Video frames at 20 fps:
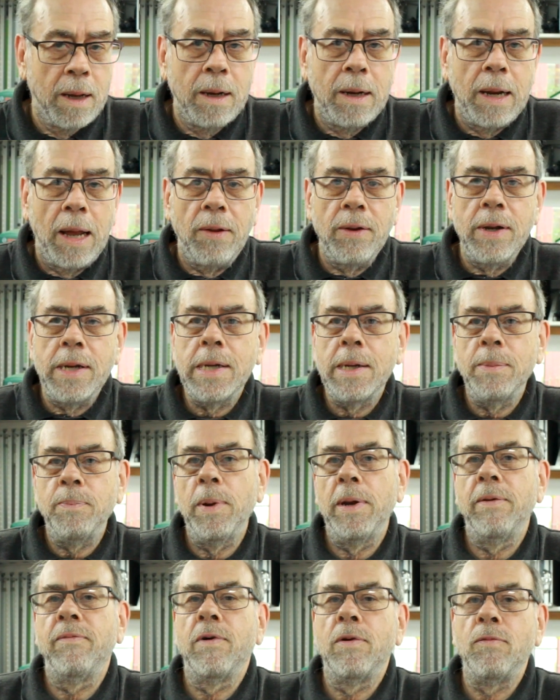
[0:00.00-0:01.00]
Now this is a
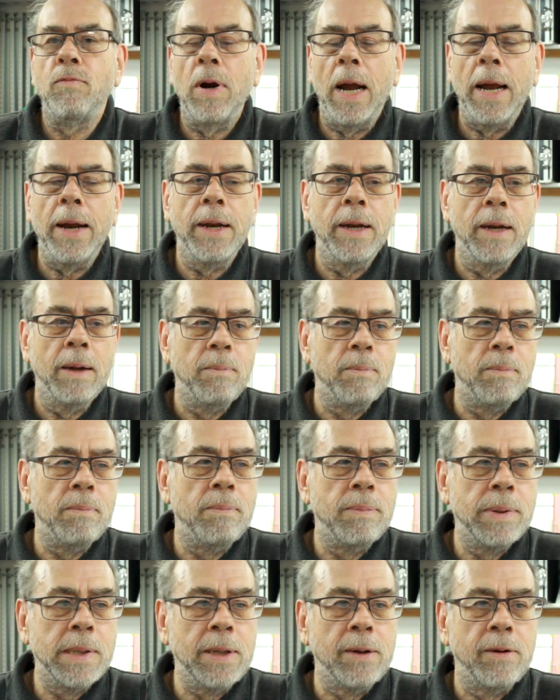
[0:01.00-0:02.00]
bit of a
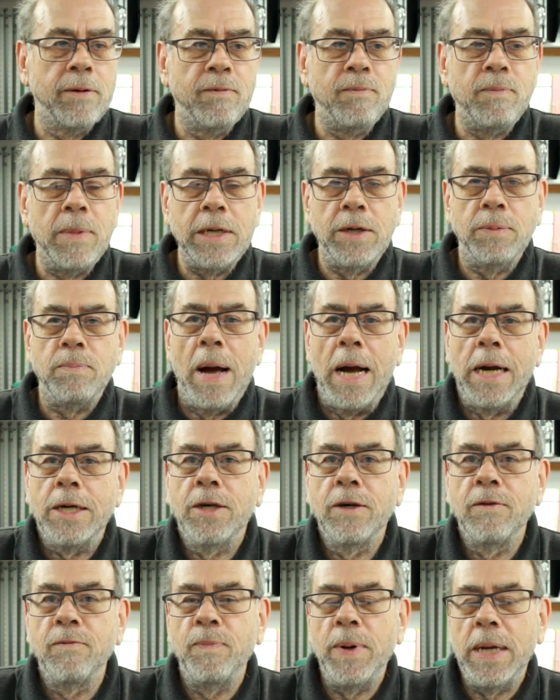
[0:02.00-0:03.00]
random sort of
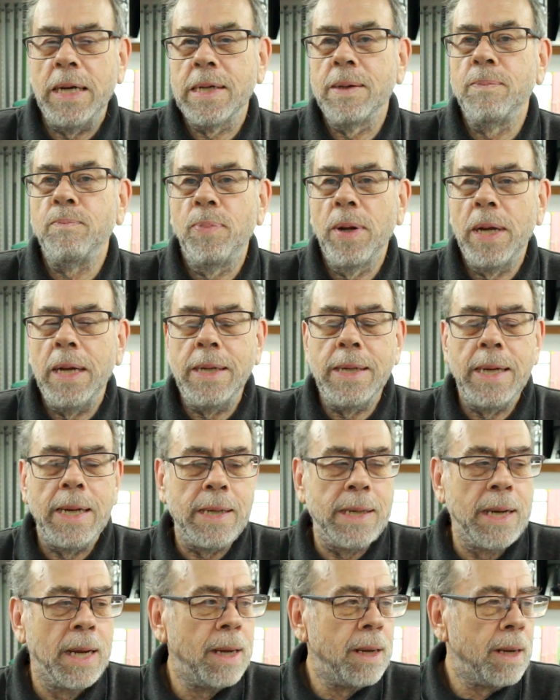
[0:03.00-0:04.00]
mishmash of bits and
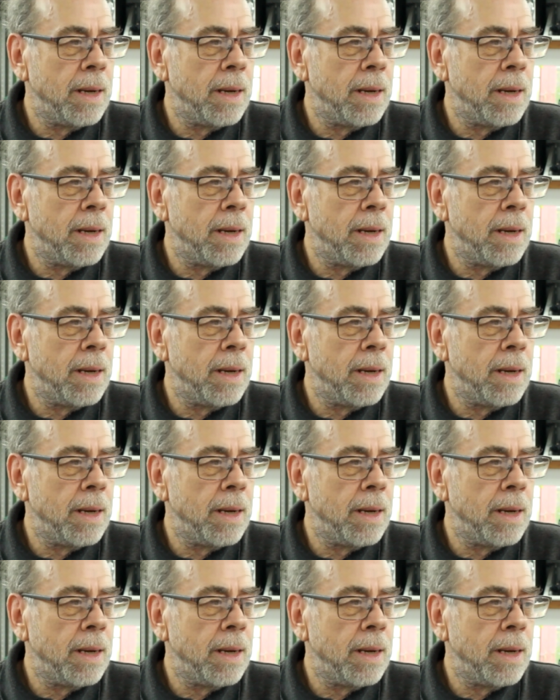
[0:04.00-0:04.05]
pieces.